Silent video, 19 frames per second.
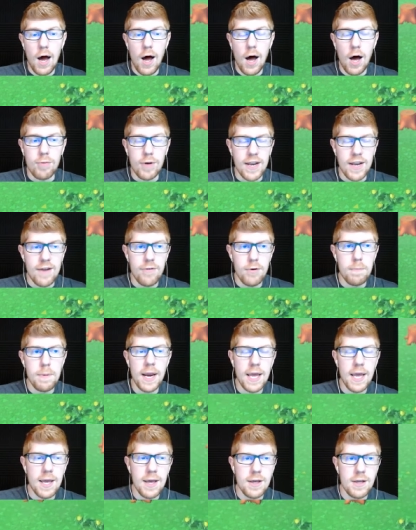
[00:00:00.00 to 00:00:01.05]
All right,
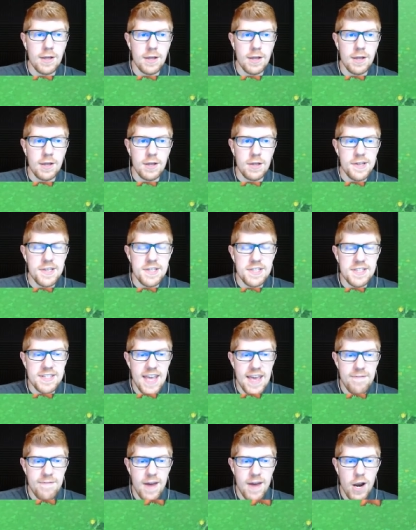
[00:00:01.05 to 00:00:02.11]
everybody,
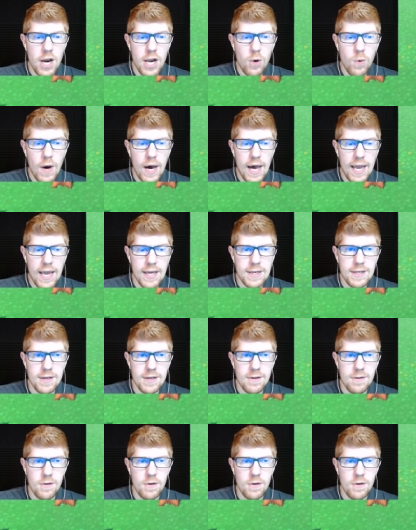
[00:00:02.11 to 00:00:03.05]
stay very quiet.